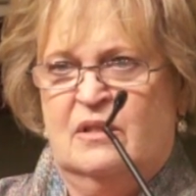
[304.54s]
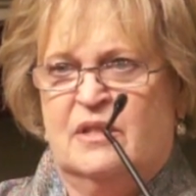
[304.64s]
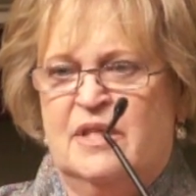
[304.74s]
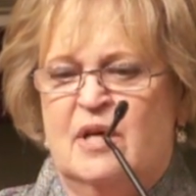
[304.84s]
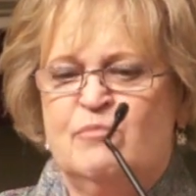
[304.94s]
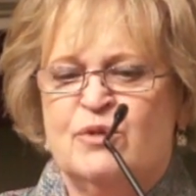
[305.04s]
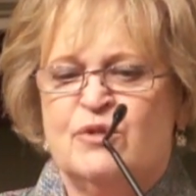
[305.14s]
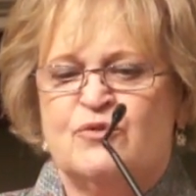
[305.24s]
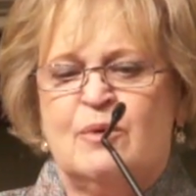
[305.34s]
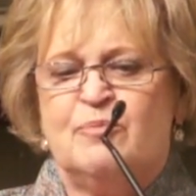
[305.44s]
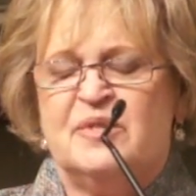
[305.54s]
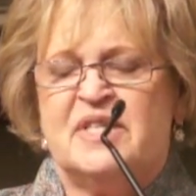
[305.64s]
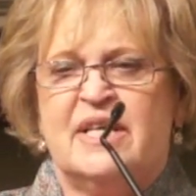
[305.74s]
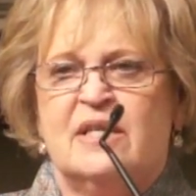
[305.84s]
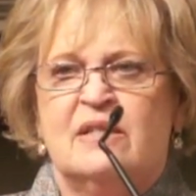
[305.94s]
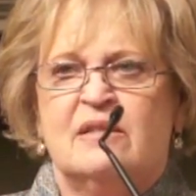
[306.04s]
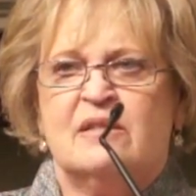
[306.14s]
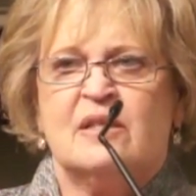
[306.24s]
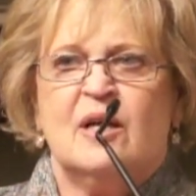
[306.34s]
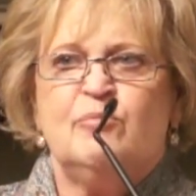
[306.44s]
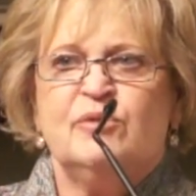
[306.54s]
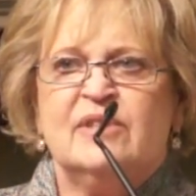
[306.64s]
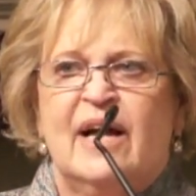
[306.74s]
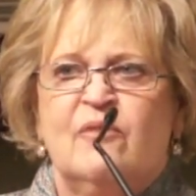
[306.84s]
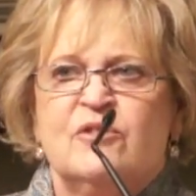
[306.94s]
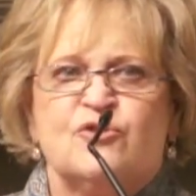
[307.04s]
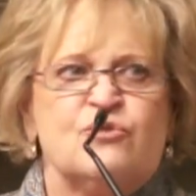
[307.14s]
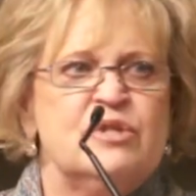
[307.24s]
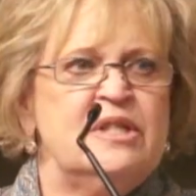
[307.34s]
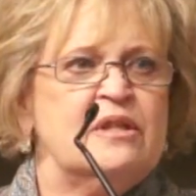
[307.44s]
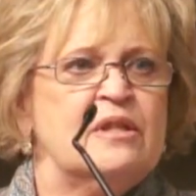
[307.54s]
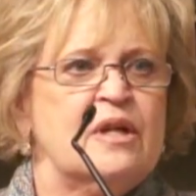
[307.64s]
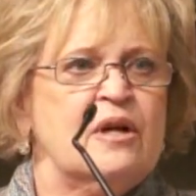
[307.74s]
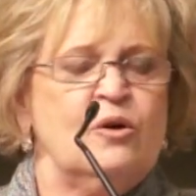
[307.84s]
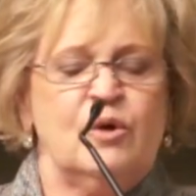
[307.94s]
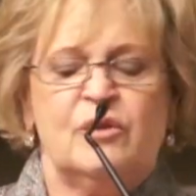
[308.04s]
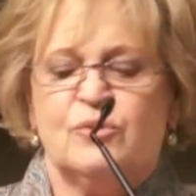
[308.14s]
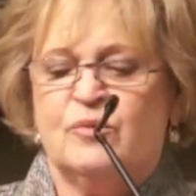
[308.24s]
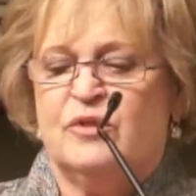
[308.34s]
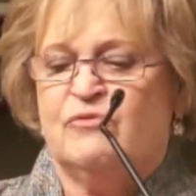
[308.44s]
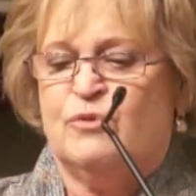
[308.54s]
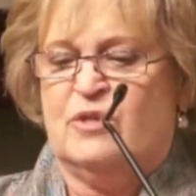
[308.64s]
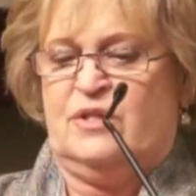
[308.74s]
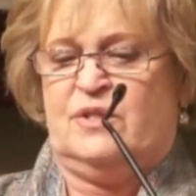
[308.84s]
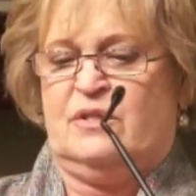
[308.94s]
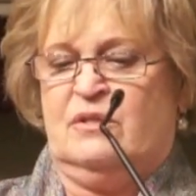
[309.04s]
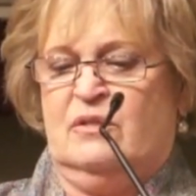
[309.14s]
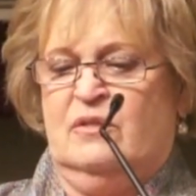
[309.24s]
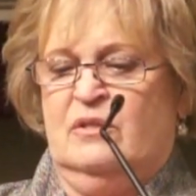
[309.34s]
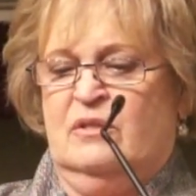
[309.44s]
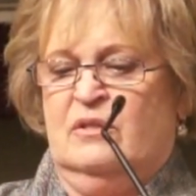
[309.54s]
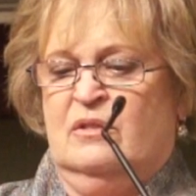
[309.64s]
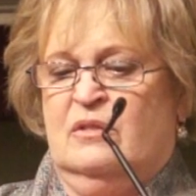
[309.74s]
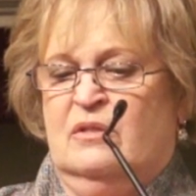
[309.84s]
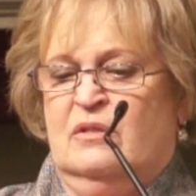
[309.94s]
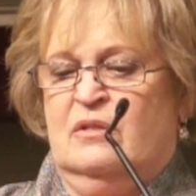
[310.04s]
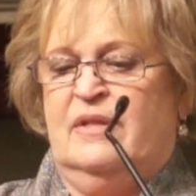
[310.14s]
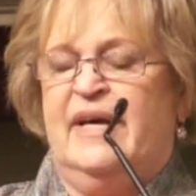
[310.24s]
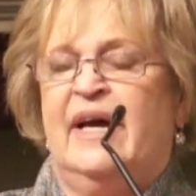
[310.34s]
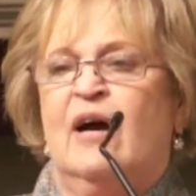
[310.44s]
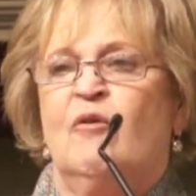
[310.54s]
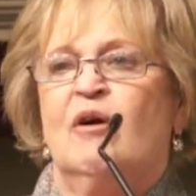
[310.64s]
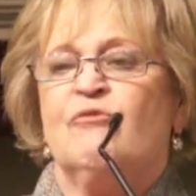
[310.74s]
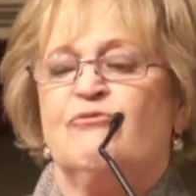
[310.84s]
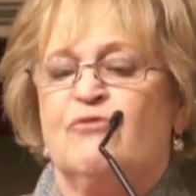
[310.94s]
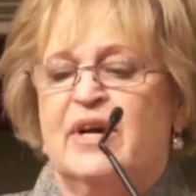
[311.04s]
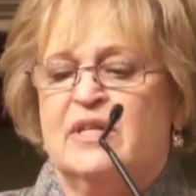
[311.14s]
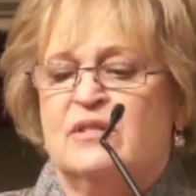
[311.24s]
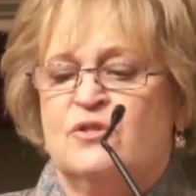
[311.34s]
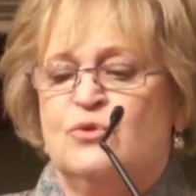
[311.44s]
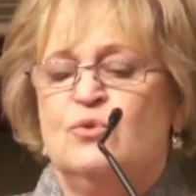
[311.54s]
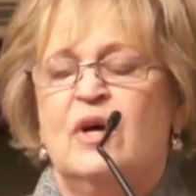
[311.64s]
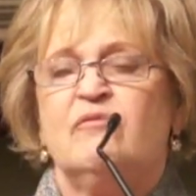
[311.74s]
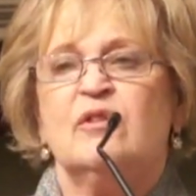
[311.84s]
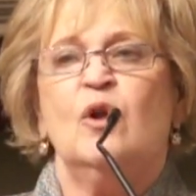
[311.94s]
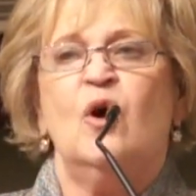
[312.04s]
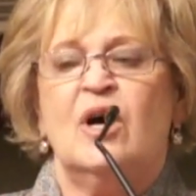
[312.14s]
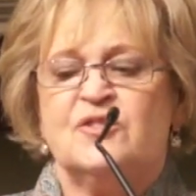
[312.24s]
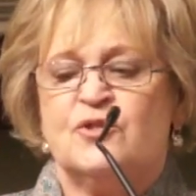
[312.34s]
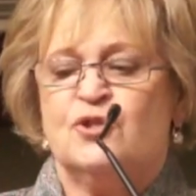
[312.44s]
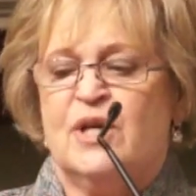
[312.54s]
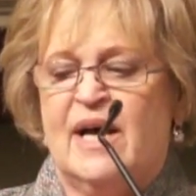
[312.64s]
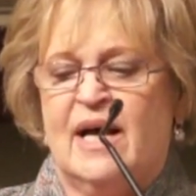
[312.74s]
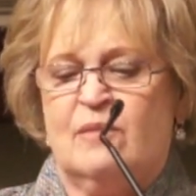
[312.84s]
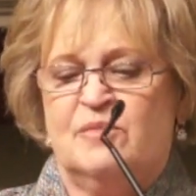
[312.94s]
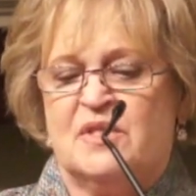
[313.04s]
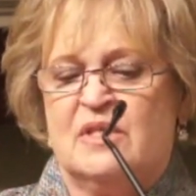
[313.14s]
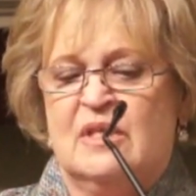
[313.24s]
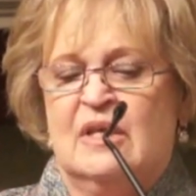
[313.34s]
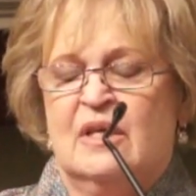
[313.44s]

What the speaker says: The numbers represent the couple down the street that are going through a divorce. They are our friends who have lost jobs.